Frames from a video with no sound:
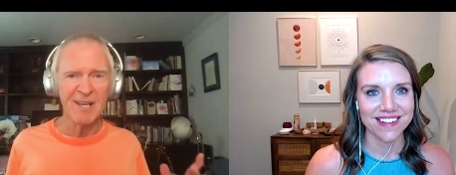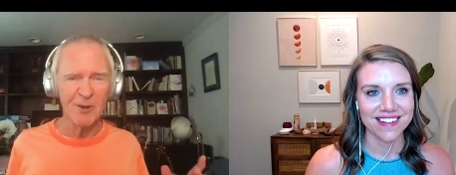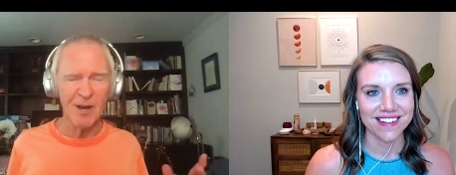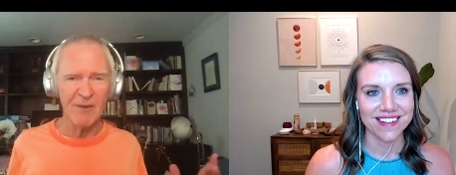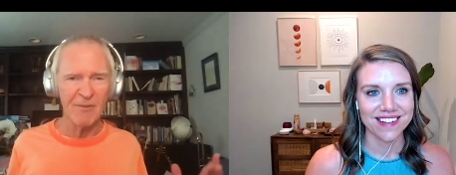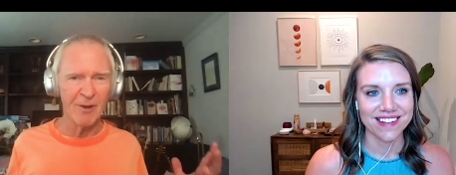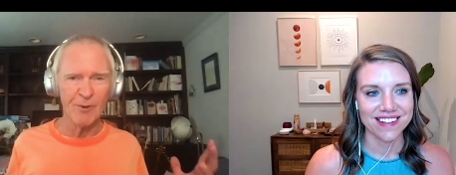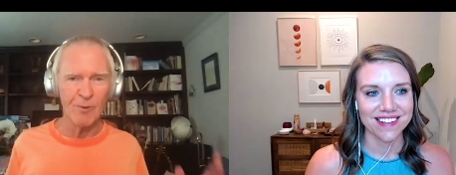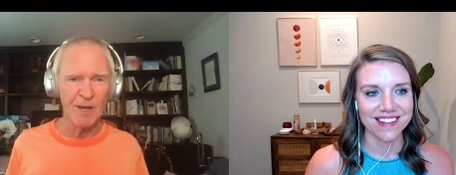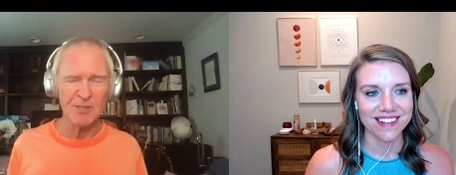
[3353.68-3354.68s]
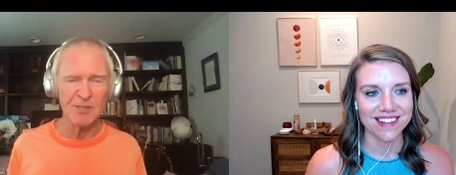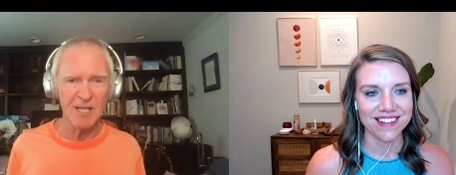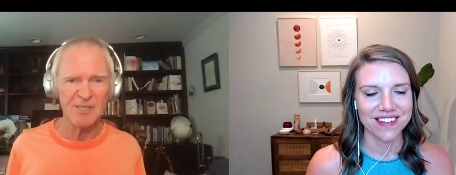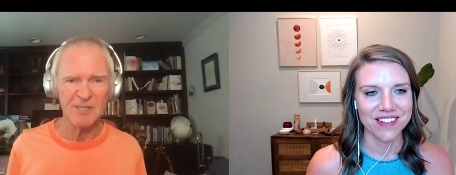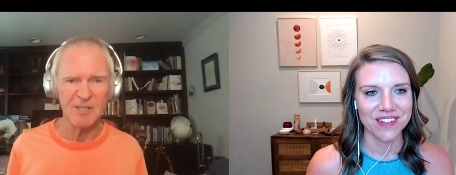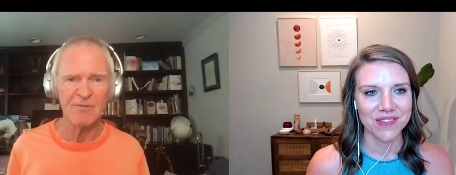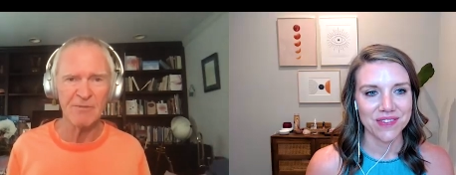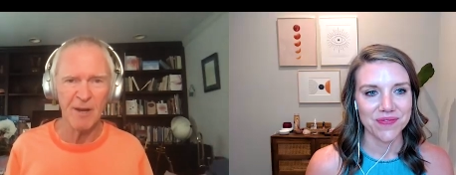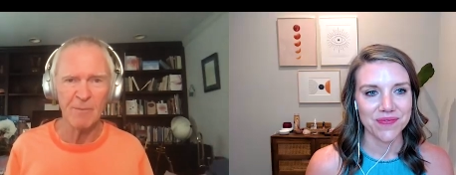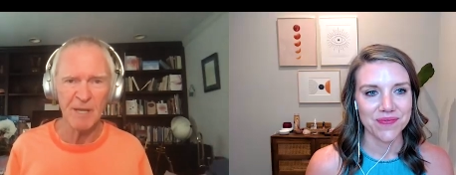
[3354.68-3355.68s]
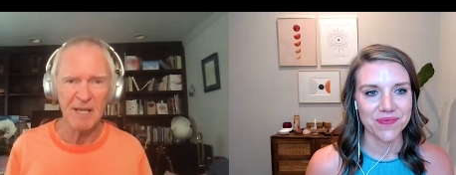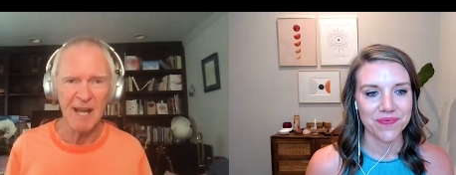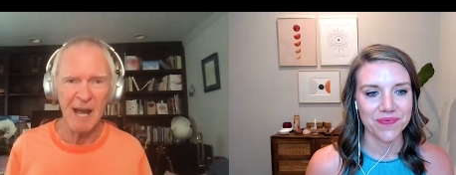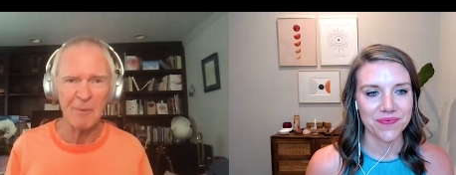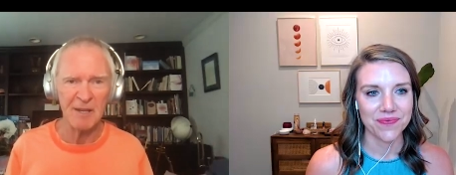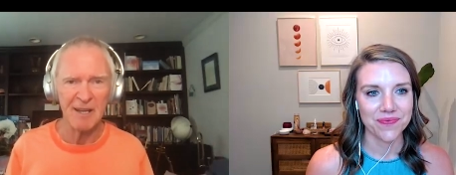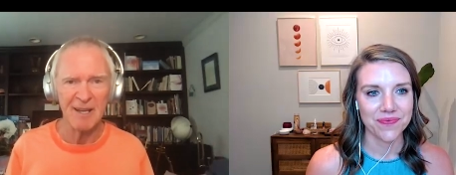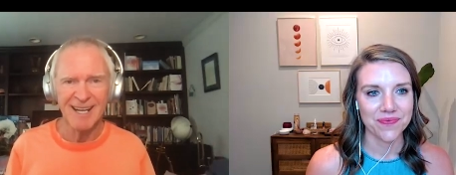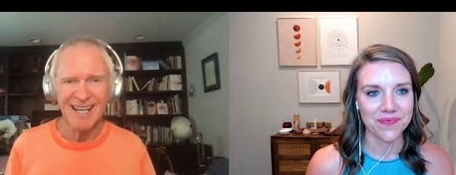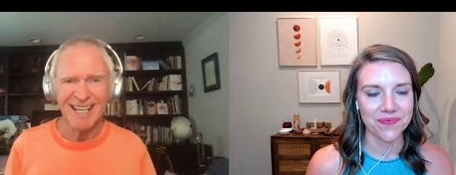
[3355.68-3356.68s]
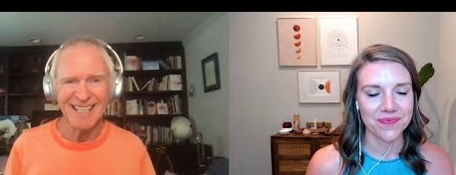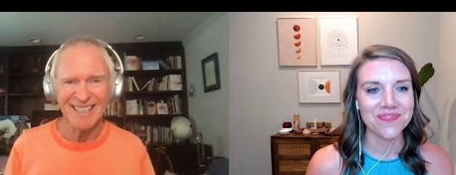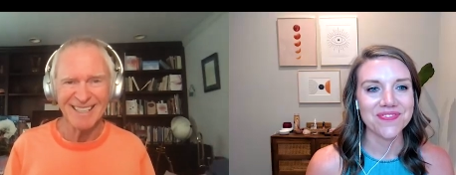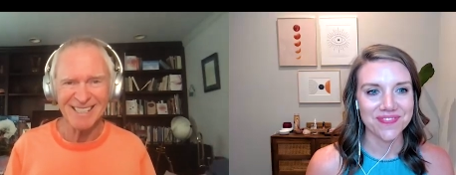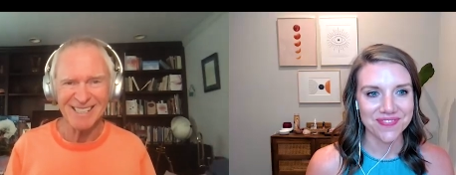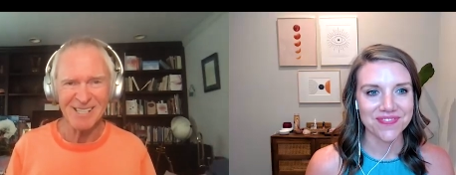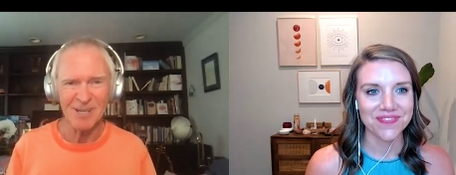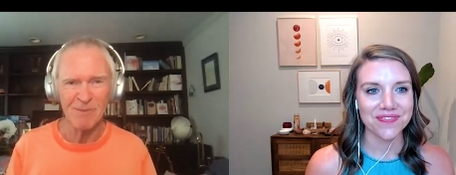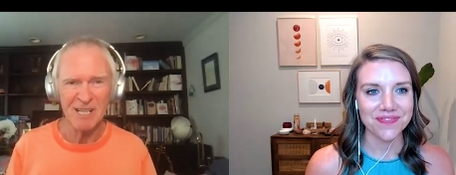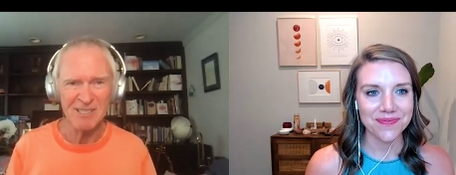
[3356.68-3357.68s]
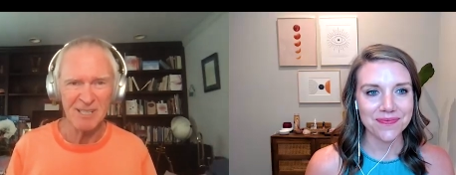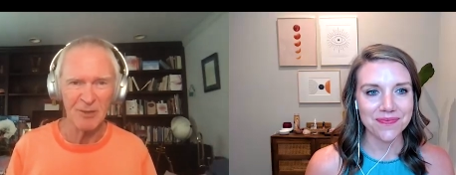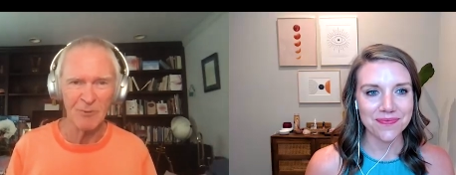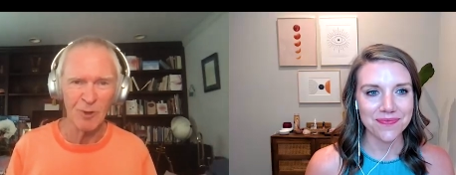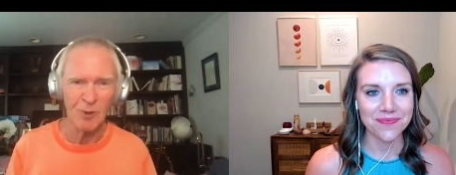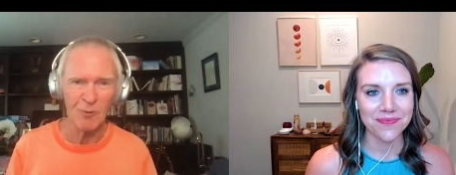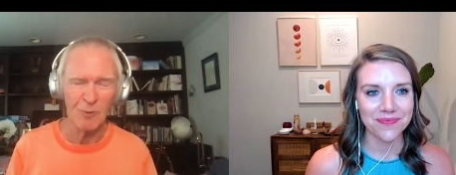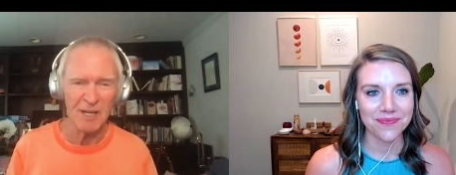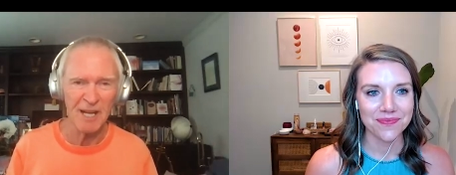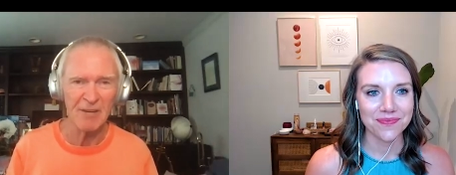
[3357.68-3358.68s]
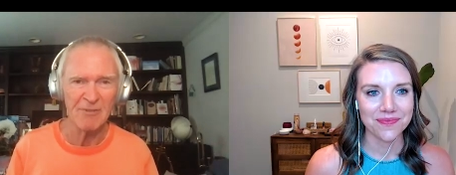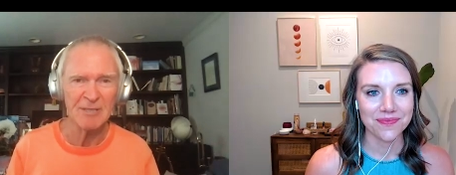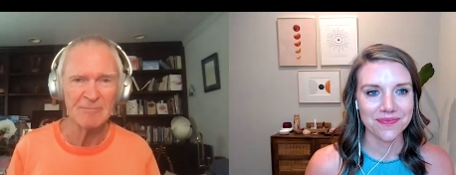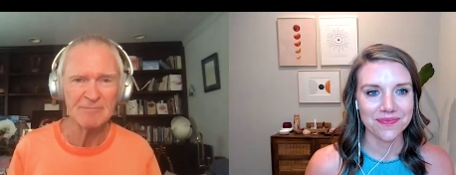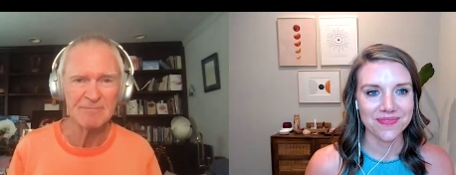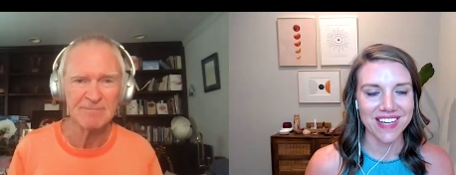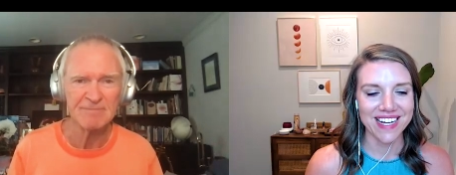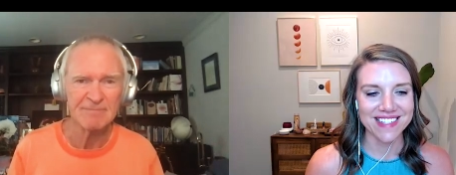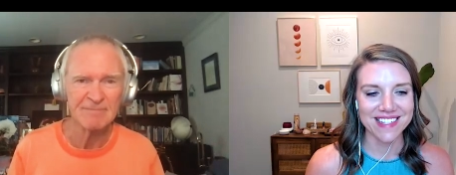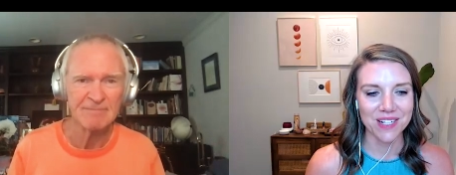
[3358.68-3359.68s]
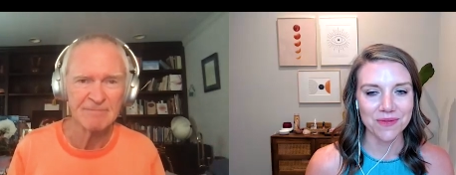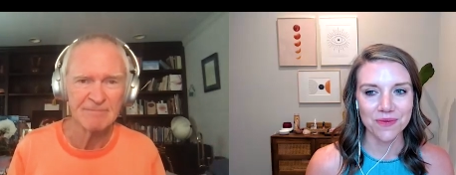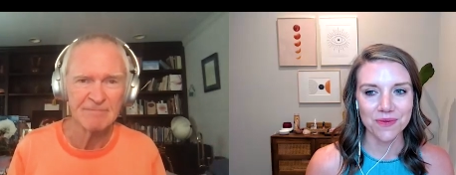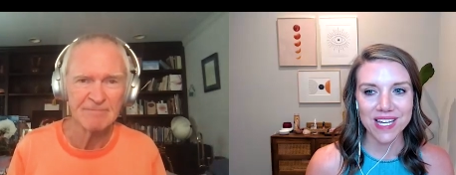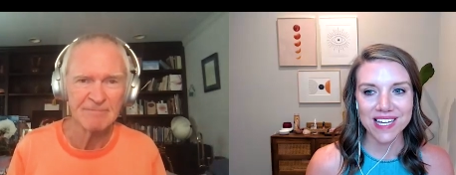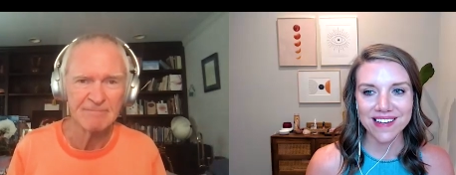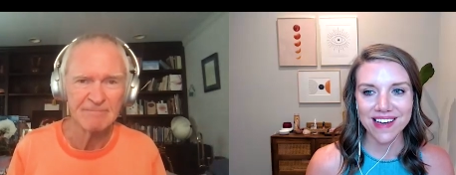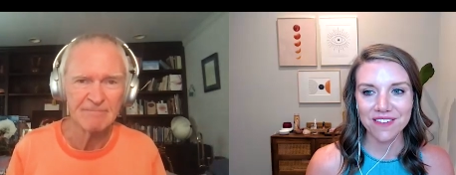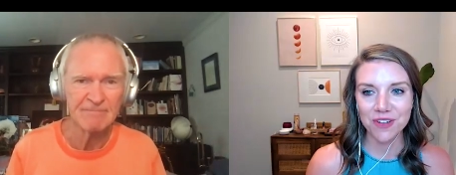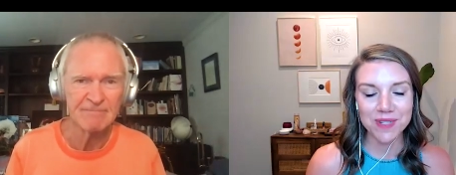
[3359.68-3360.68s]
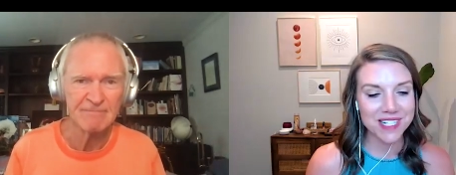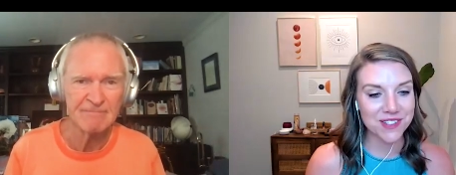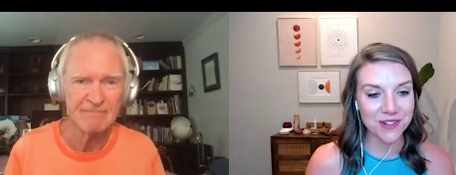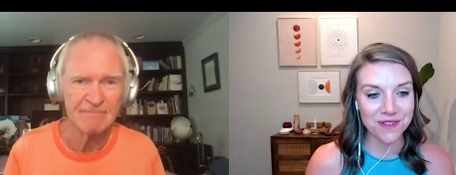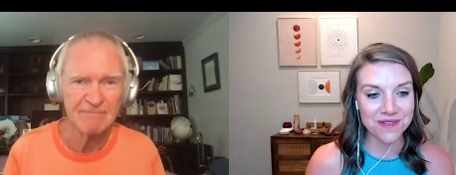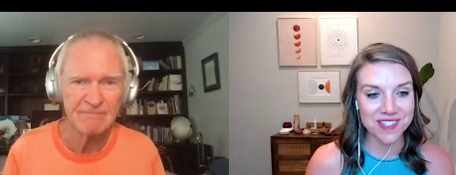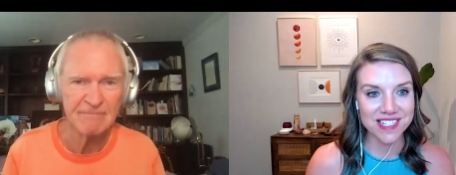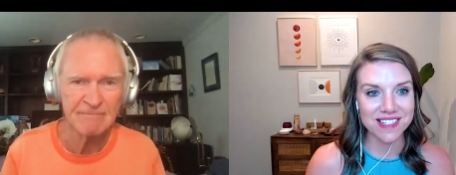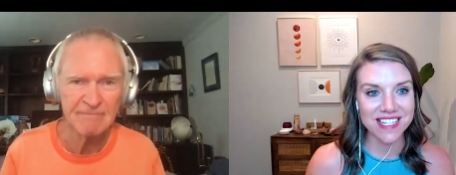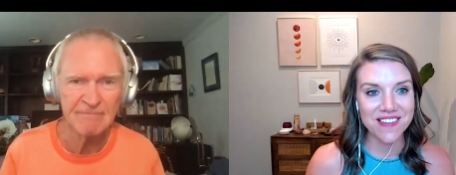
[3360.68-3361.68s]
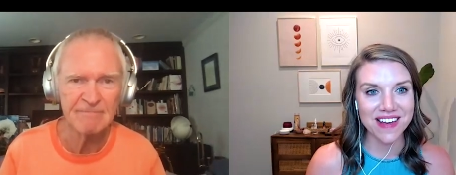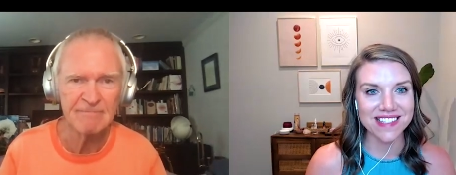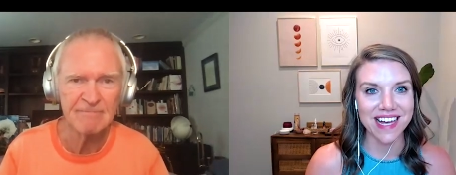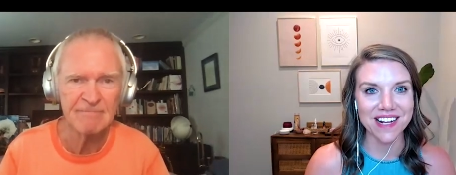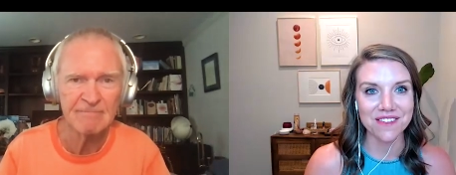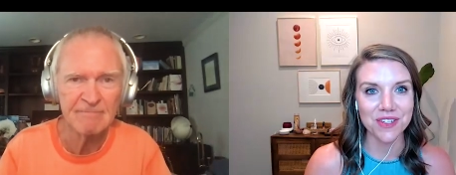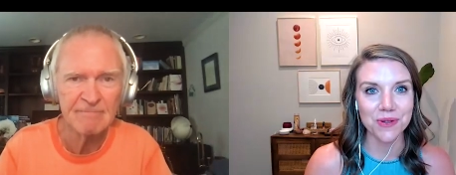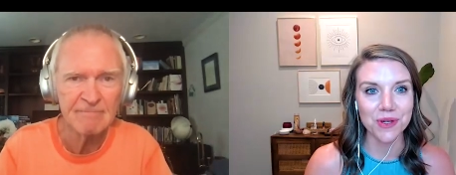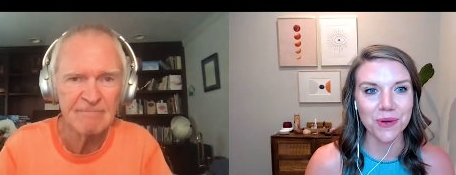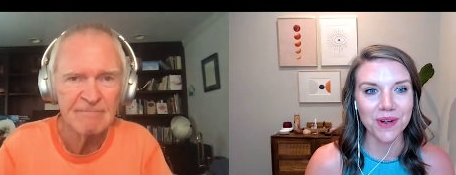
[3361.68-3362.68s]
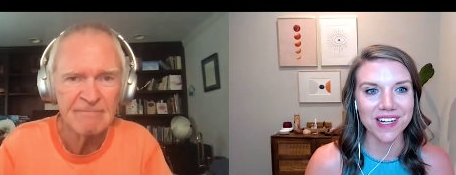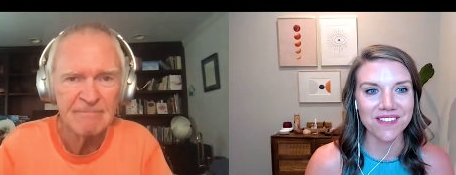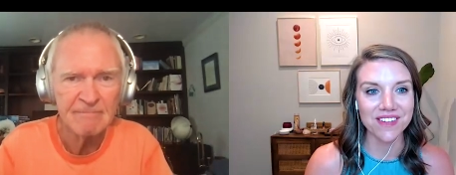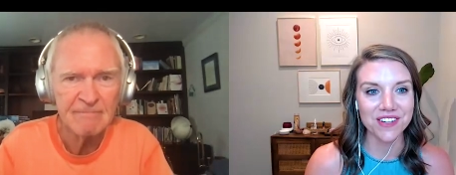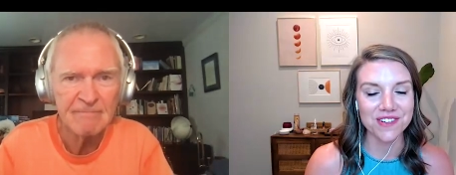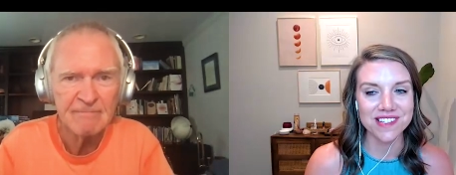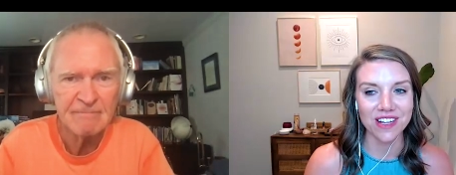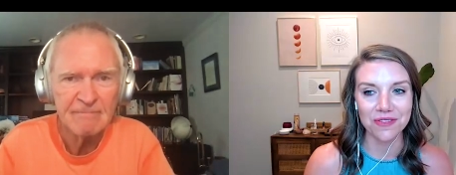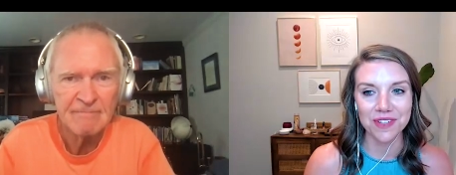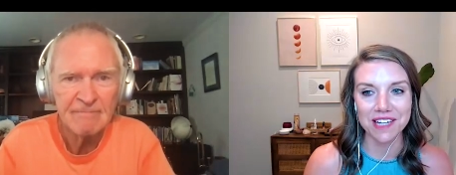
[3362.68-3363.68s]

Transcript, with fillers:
Speaker 1: you have a great chance of uh, being happy in this amazing world we have.
Speaker 2: Yes. And we, everyone deserves to see that side of you. You are giving yourself a